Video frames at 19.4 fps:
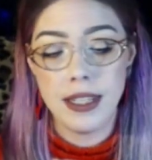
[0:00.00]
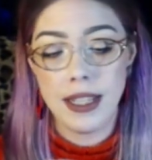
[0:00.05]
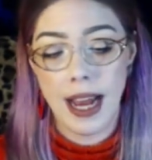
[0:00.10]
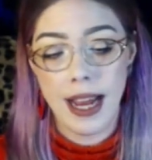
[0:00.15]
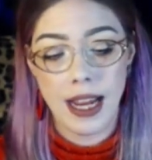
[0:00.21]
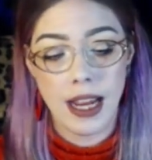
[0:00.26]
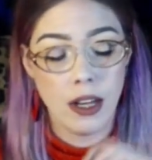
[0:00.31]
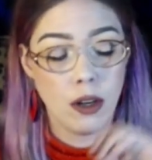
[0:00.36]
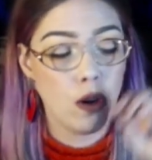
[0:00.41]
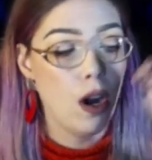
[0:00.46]
I
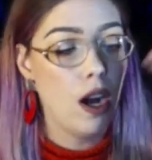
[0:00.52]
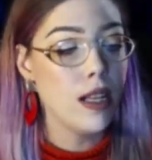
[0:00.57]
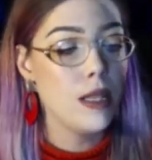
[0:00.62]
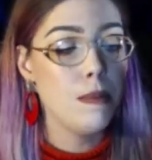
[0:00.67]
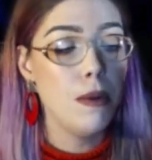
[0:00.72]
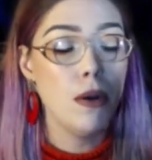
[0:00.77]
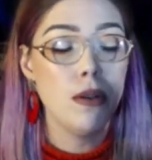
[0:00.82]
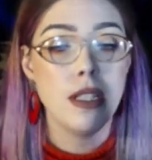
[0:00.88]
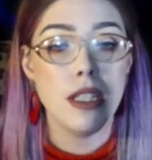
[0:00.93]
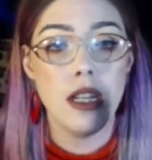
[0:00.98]
can
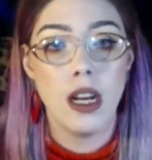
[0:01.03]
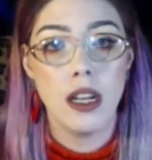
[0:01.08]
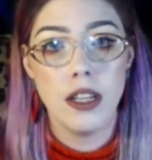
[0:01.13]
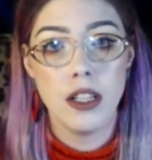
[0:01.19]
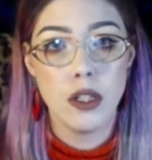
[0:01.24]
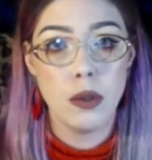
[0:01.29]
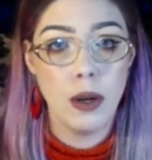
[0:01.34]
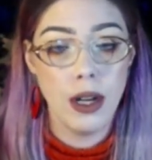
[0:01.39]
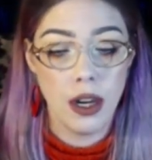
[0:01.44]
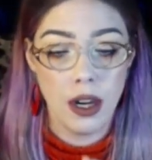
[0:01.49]
cross-post it onto
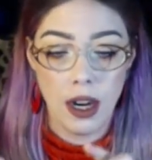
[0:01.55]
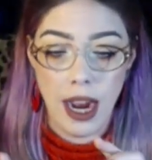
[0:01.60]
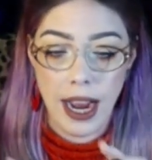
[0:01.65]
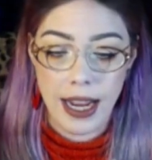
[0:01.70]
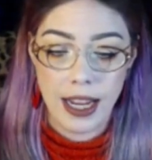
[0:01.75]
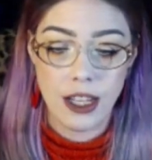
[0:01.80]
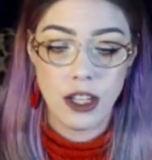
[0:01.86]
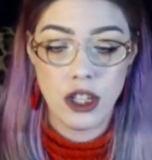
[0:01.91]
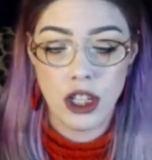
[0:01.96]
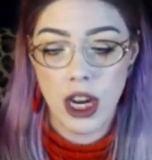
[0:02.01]
Twitter. I
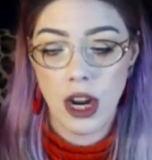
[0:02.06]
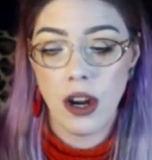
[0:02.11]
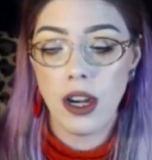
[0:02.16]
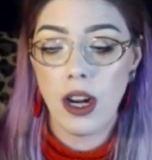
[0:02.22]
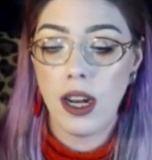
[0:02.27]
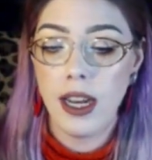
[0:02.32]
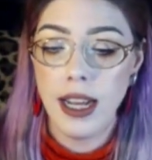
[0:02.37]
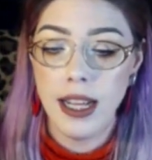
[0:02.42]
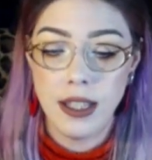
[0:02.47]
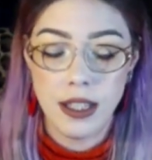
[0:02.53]
can share it
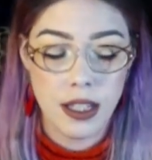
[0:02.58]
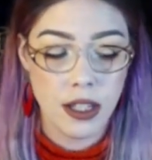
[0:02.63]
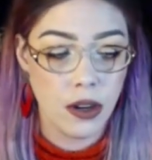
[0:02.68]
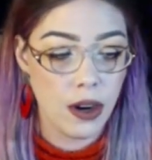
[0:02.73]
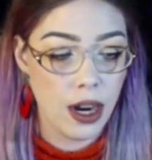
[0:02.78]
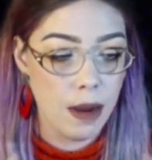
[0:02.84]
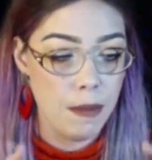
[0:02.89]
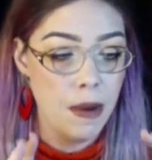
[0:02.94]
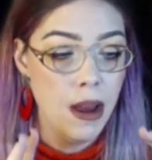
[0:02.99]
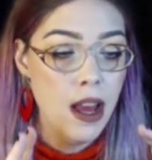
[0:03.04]
on
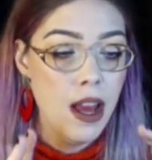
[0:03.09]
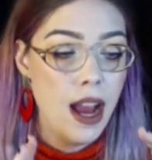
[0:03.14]
Instagram.